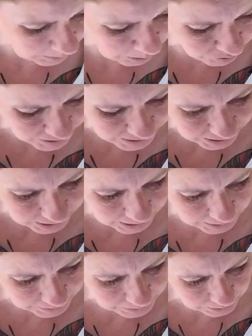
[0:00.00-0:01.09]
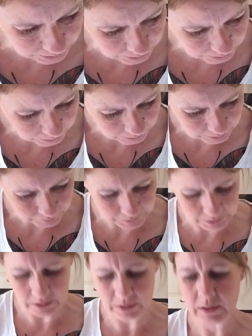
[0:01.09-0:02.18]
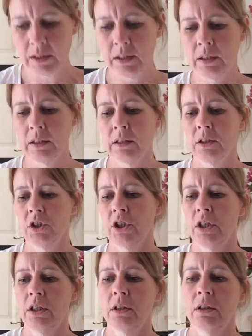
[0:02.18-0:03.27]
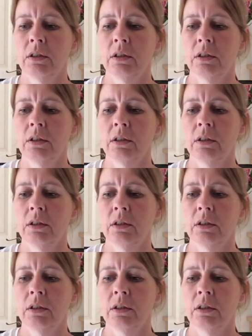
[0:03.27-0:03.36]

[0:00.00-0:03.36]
Maria Diaz, if that's how you say it, chart.